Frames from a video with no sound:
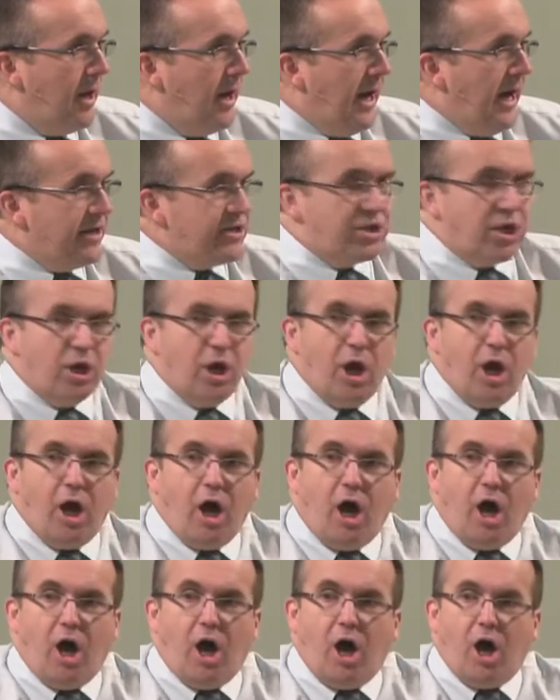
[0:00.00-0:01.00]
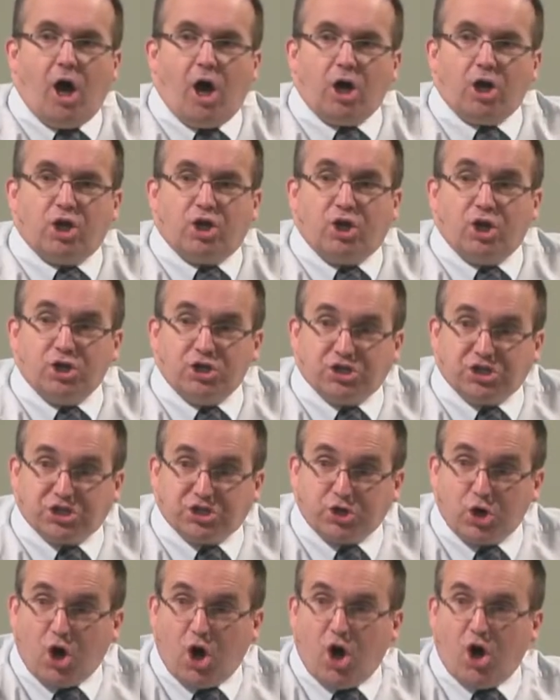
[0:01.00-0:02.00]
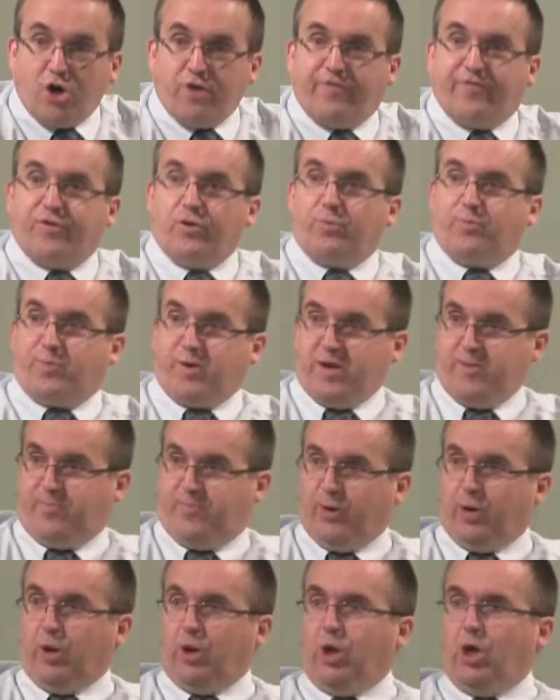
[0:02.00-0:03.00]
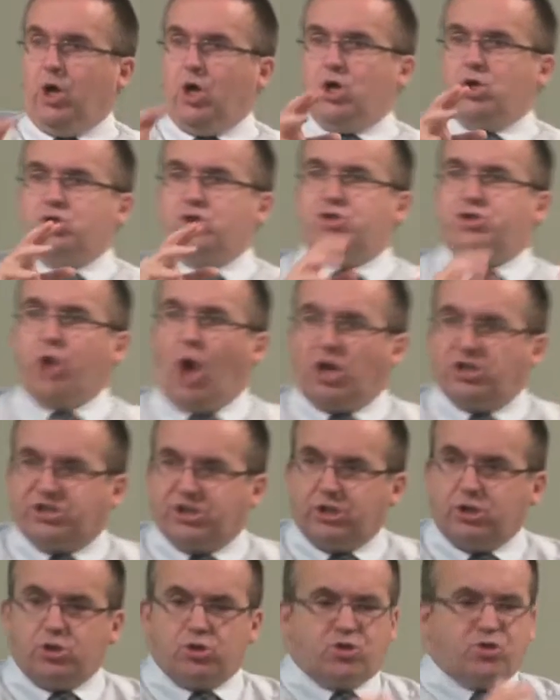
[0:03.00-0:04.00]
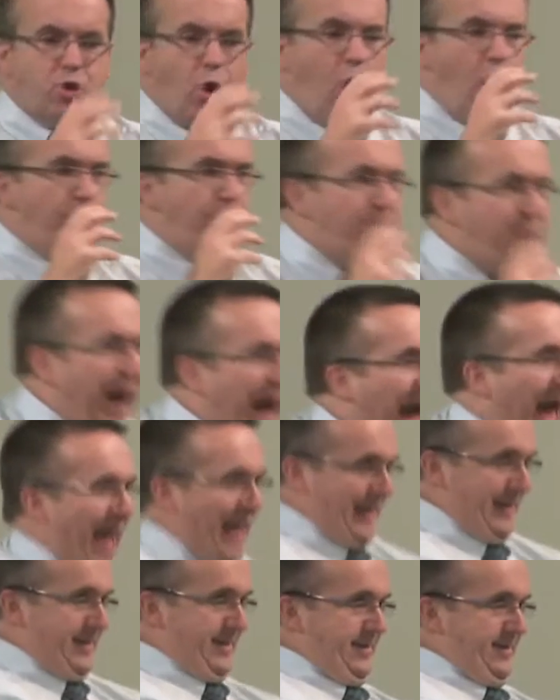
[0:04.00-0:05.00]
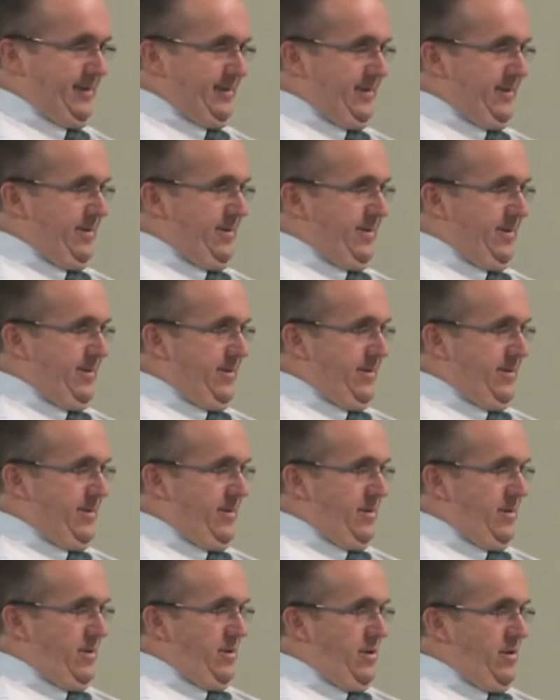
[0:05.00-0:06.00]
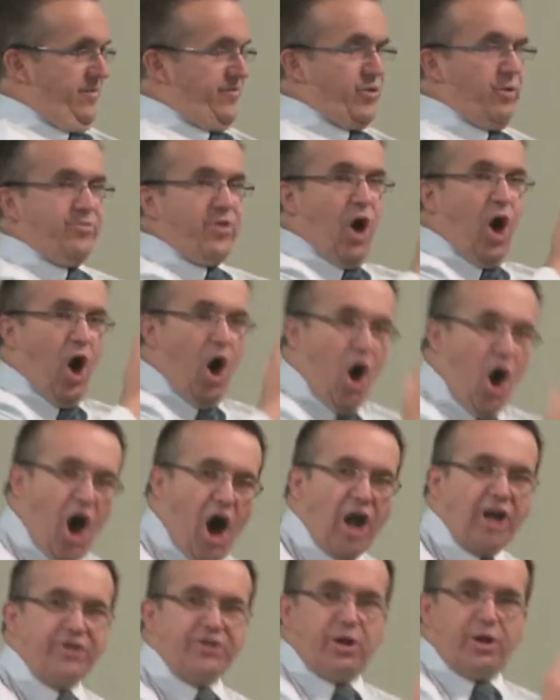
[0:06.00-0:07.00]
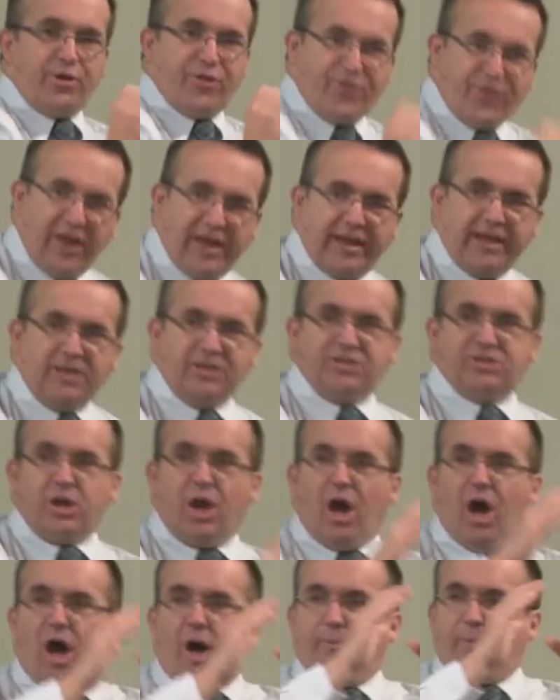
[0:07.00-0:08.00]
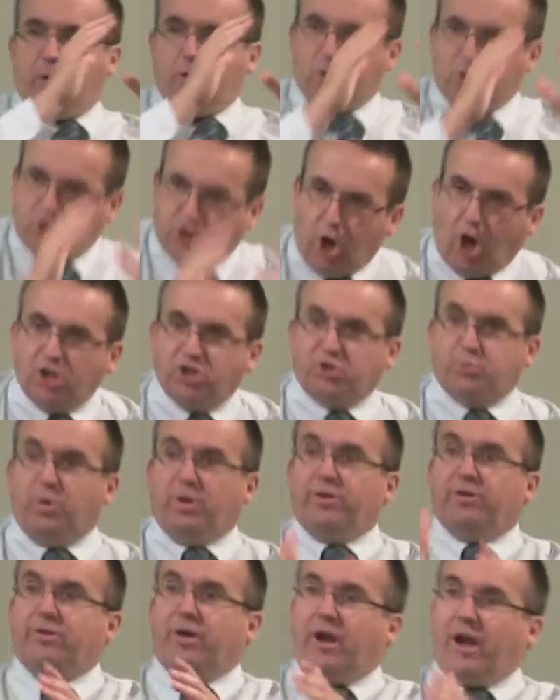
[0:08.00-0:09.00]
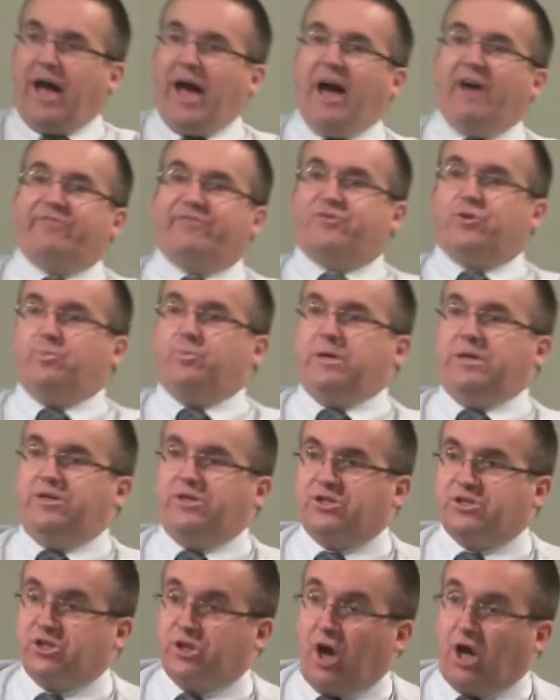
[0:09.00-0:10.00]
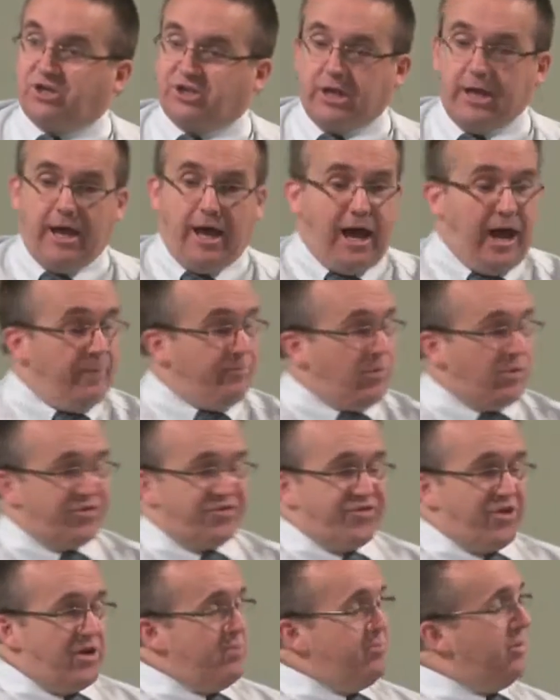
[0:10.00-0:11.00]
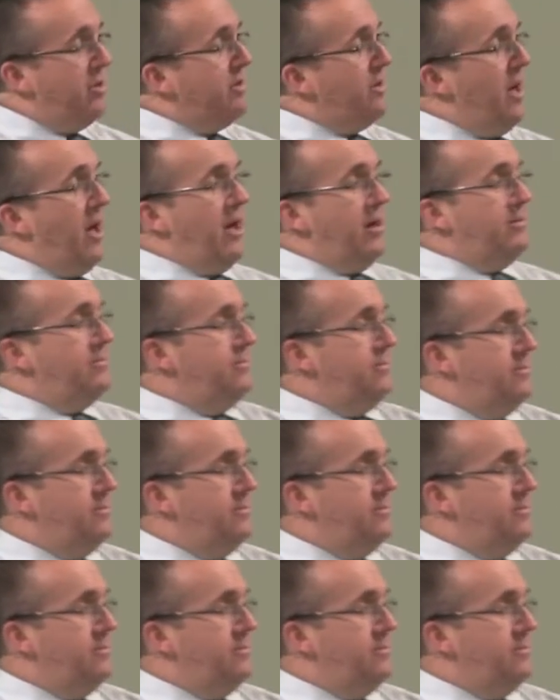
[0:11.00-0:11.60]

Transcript: And concern for people doesn't draw back from the harder things about judgment that have to be discussed. I'm not saying by that